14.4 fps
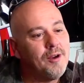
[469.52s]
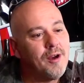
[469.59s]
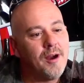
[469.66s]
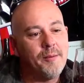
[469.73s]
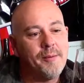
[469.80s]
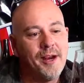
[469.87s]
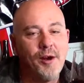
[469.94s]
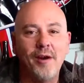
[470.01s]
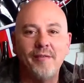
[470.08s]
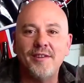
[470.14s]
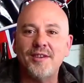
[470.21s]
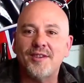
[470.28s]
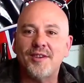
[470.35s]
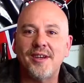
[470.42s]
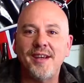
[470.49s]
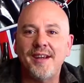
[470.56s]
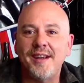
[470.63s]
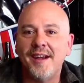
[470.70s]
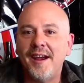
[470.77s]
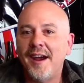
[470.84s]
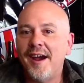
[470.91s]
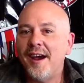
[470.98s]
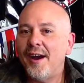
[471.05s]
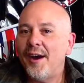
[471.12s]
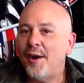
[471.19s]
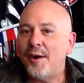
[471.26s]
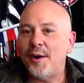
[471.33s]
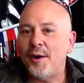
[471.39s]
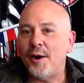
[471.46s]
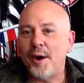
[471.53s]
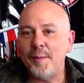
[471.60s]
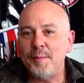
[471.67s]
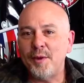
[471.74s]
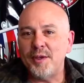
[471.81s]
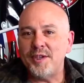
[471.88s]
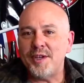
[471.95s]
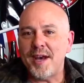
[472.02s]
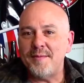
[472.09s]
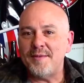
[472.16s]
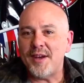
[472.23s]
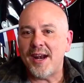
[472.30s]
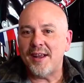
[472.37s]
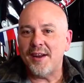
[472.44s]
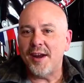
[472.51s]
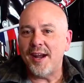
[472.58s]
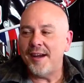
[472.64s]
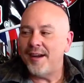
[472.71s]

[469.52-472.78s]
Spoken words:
I mean, obviously, I'm not James Halliday.